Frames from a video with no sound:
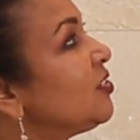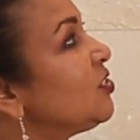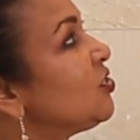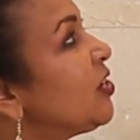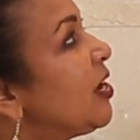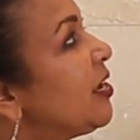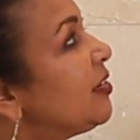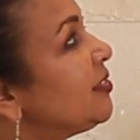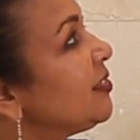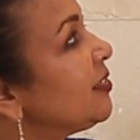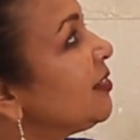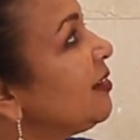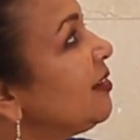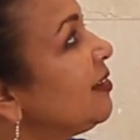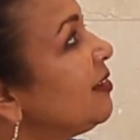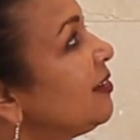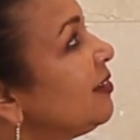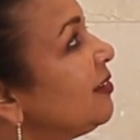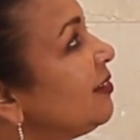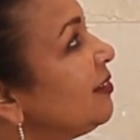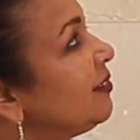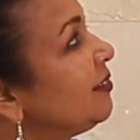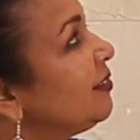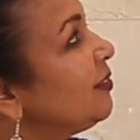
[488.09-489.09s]

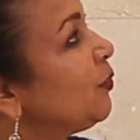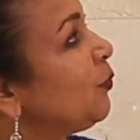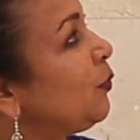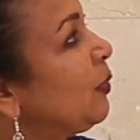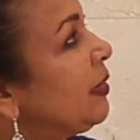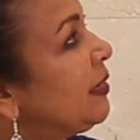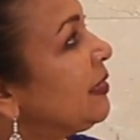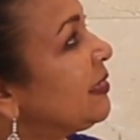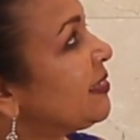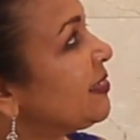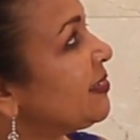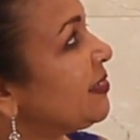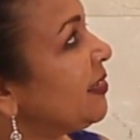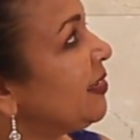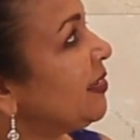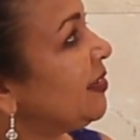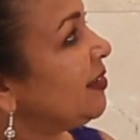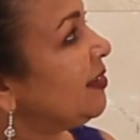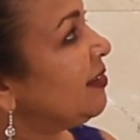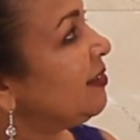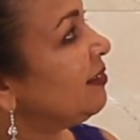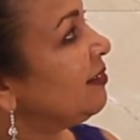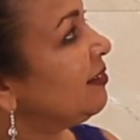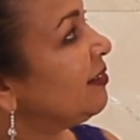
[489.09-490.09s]
Chanticleer we
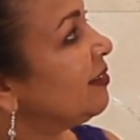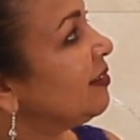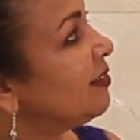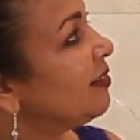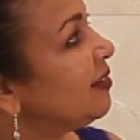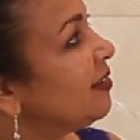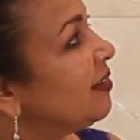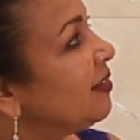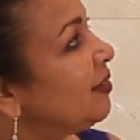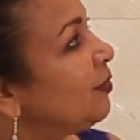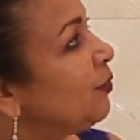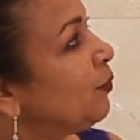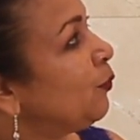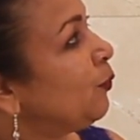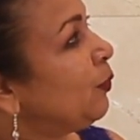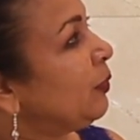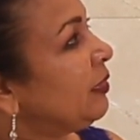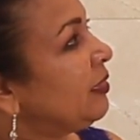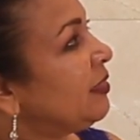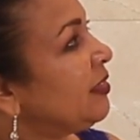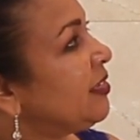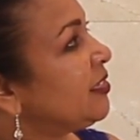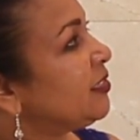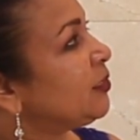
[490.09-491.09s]
see
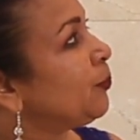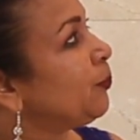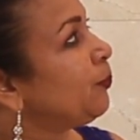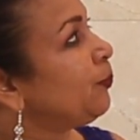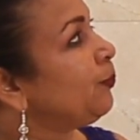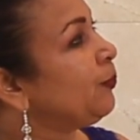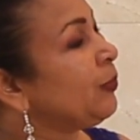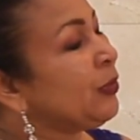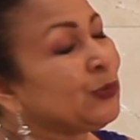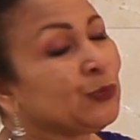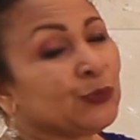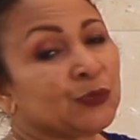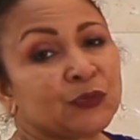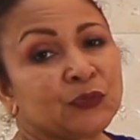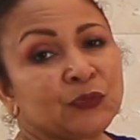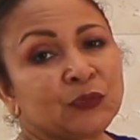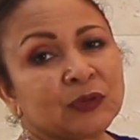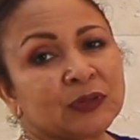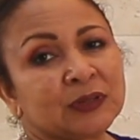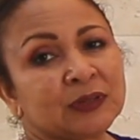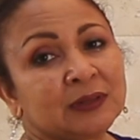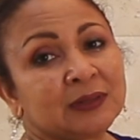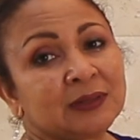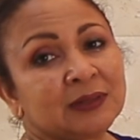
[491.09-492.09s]
with these
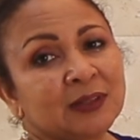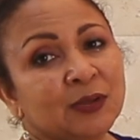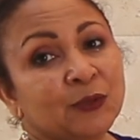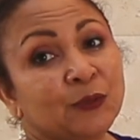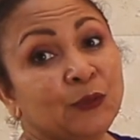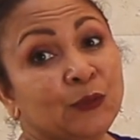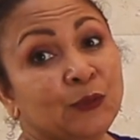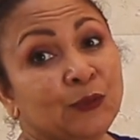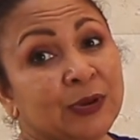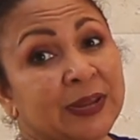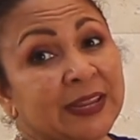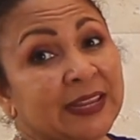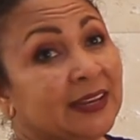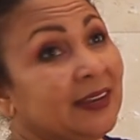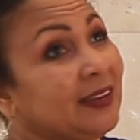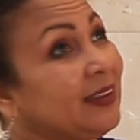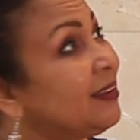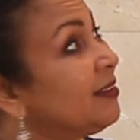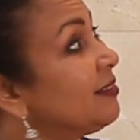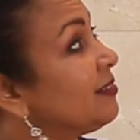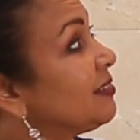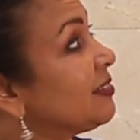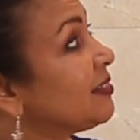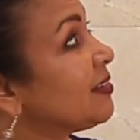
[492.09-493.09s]
beautiful
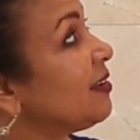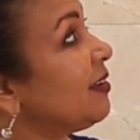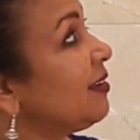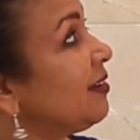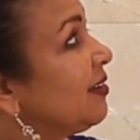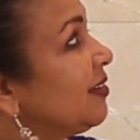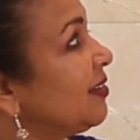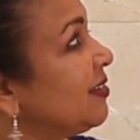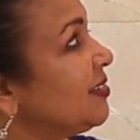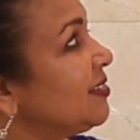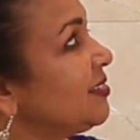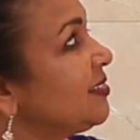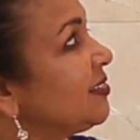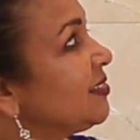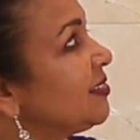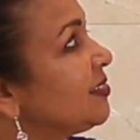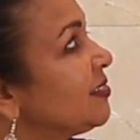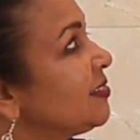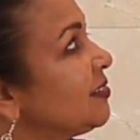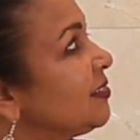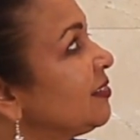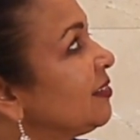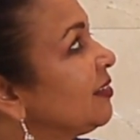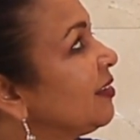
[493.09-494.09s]
radiant
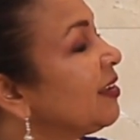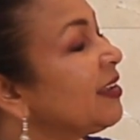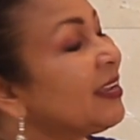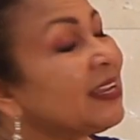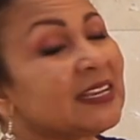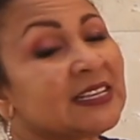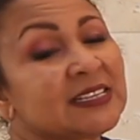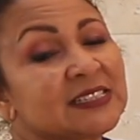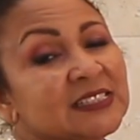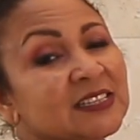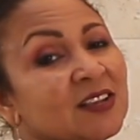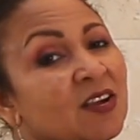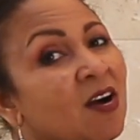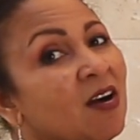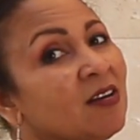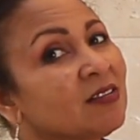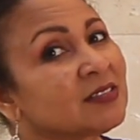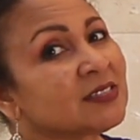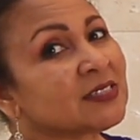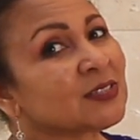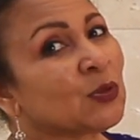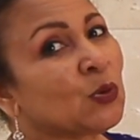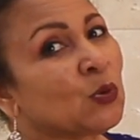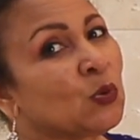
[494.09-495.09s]
colors, his
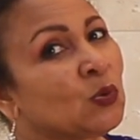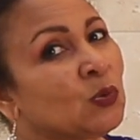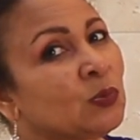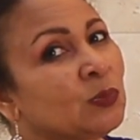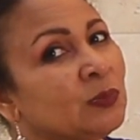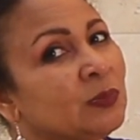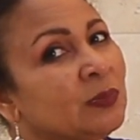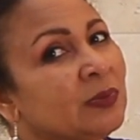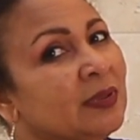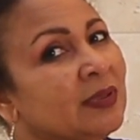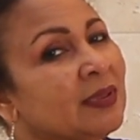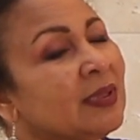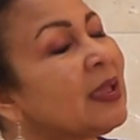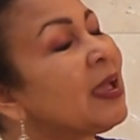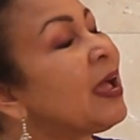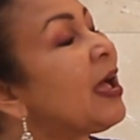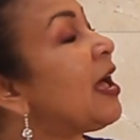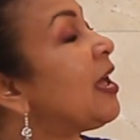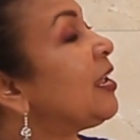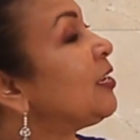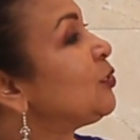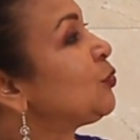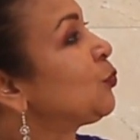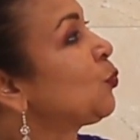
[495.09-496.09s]
coxcomb
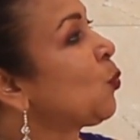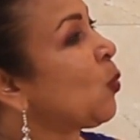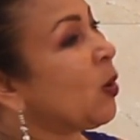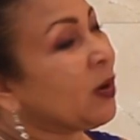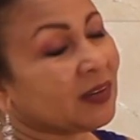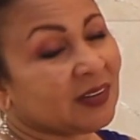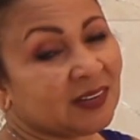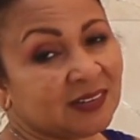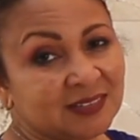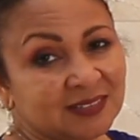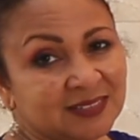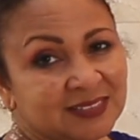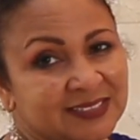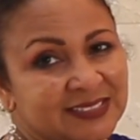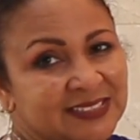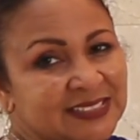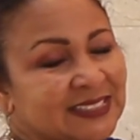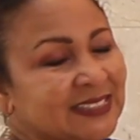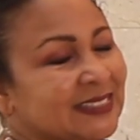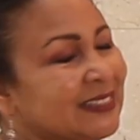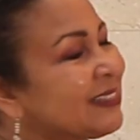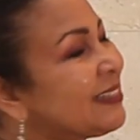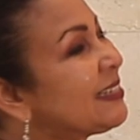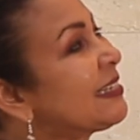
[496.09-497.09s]
and
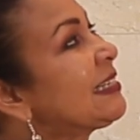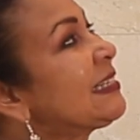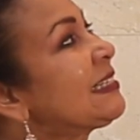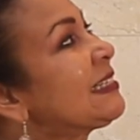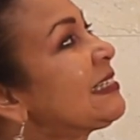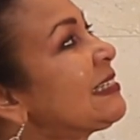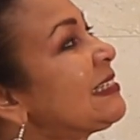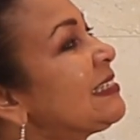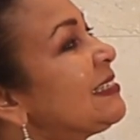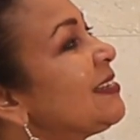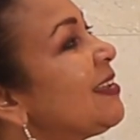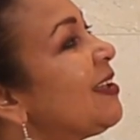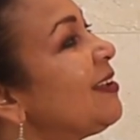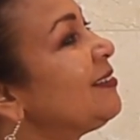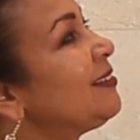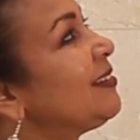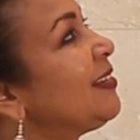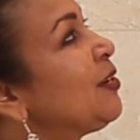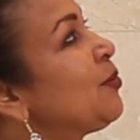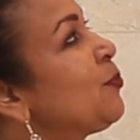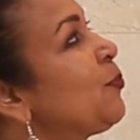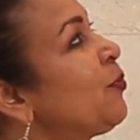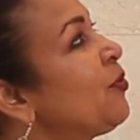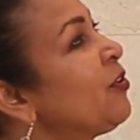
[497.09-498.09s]
wattles
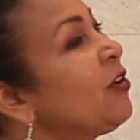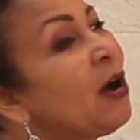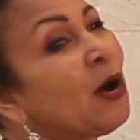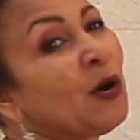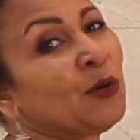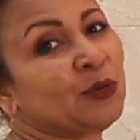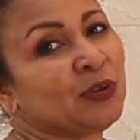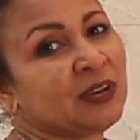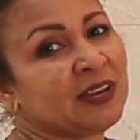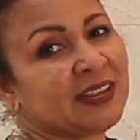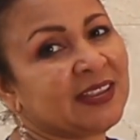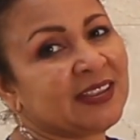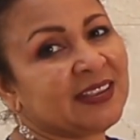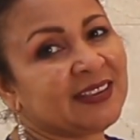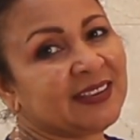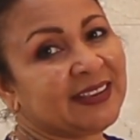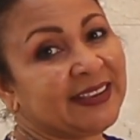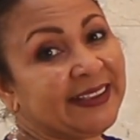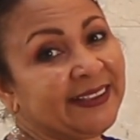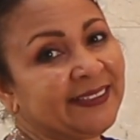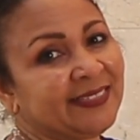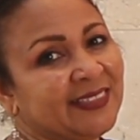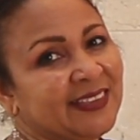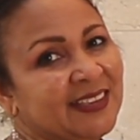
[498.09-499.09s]
standing proudly
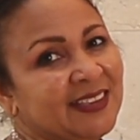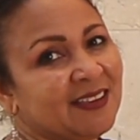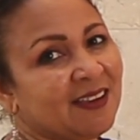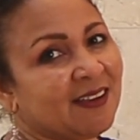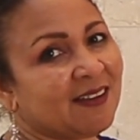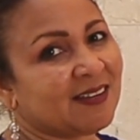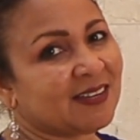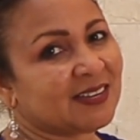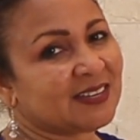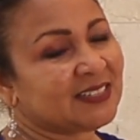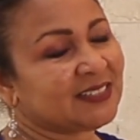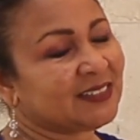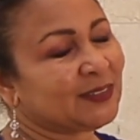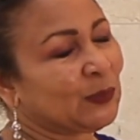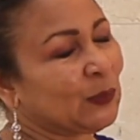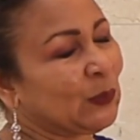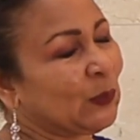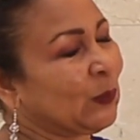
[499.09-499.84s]
in the yard.